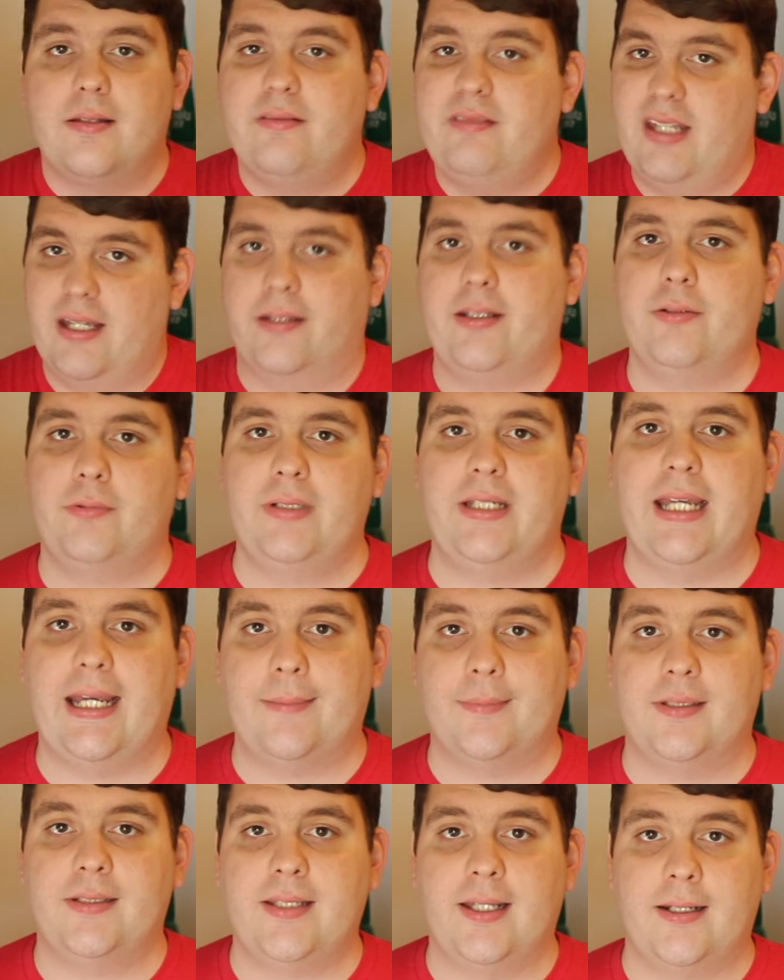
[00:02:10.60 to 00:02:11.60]
Now that we
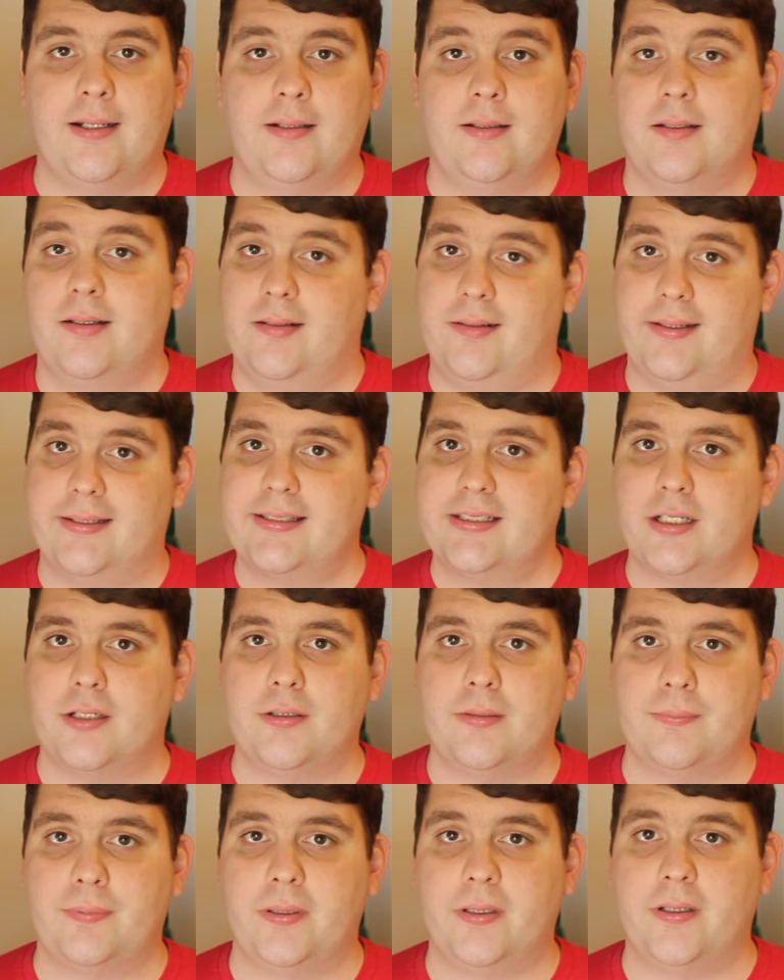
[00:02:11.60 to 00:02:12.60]
have the data, let's
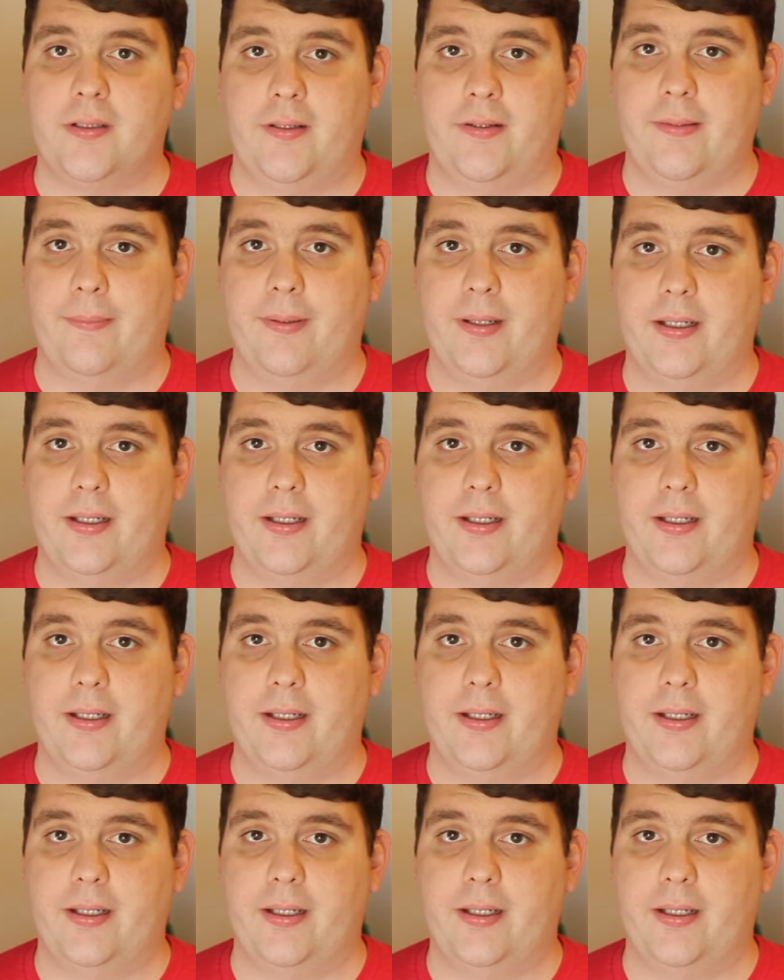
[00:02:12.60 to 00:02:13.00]
go and put it on the